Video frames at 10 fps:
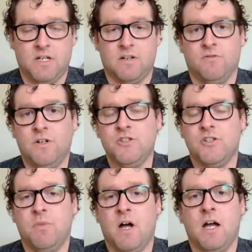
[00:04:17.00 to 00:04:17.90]
are being
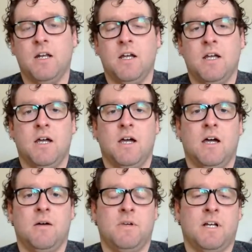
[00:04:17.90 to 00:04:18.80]
infringed upon
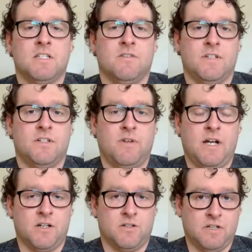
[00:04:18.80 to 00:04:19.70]
uh, because of a
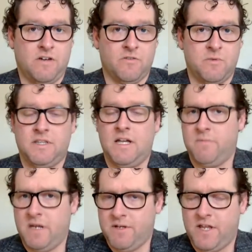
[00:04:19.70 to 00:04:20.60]
tyrannical government
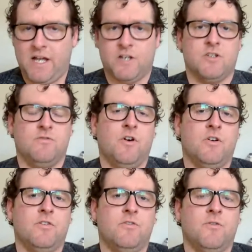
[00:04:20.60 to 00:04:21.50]
that maybe they actually
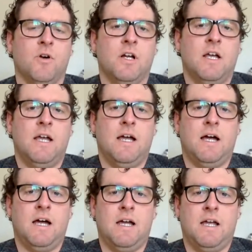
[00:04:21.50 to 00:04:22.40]
voted for.
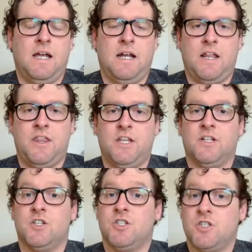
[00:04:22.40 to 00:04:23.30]
Uh, and I
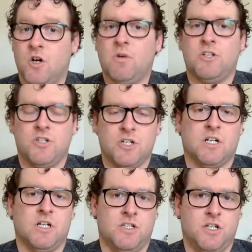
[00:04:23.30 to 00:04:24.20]
think there's so
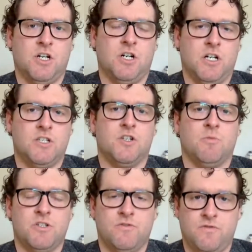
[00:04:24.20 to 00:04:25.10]
much concern and
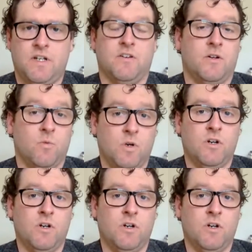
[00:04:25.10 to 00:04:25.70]
so much fear and